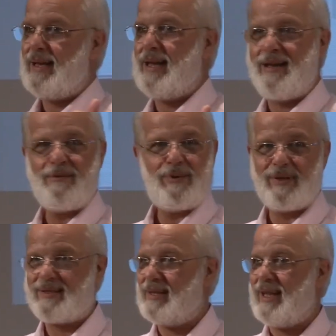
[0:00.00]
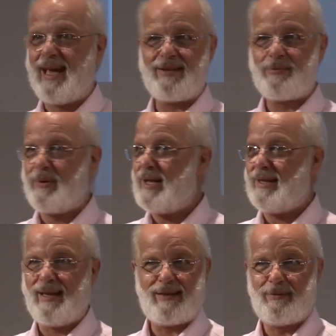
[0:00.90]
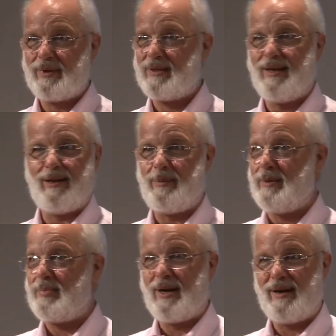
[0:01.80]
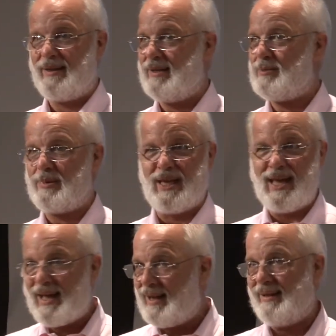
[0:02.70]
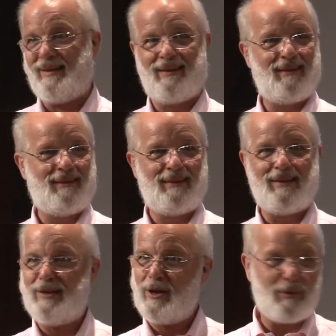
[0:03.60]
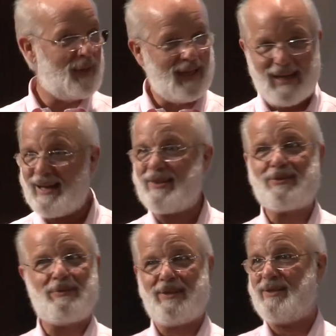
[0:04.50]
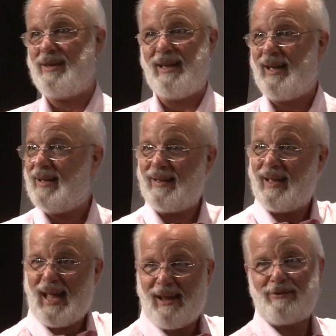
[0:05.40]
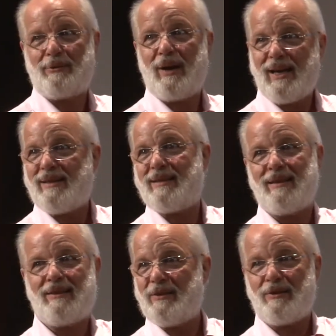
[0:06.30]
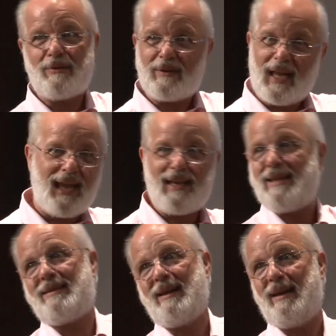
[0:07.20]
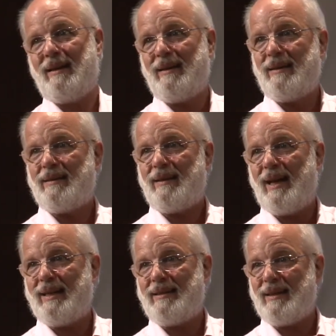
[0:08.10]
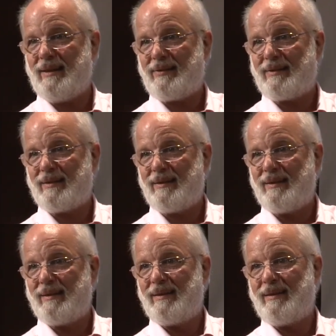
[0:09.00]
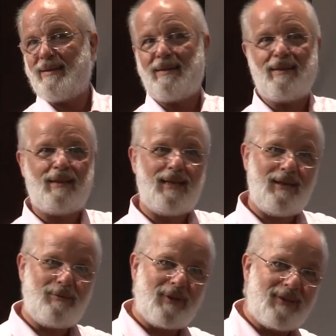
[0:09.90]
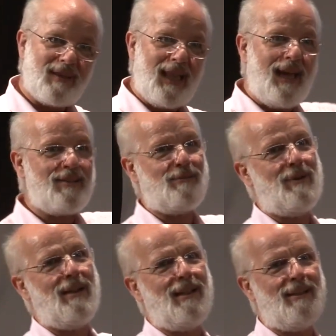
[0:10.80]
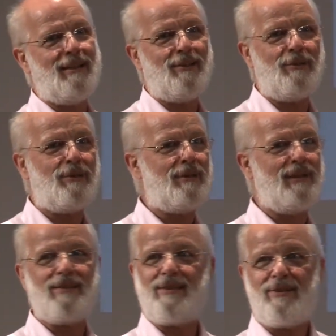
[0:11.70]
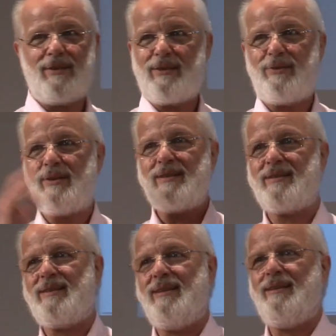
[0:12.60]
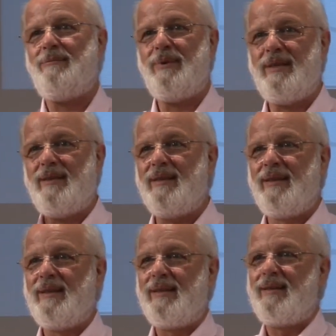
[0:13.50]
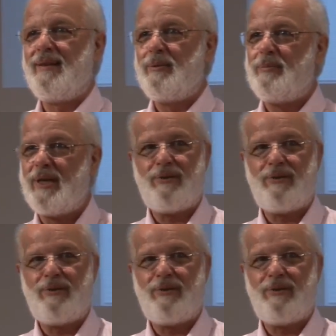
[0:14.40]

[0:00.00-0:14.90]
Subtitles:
he was the last one that was going to be part of this plan. Nobody else was going to have a right to do anything like this. He was the last one in the door, and so of course he would be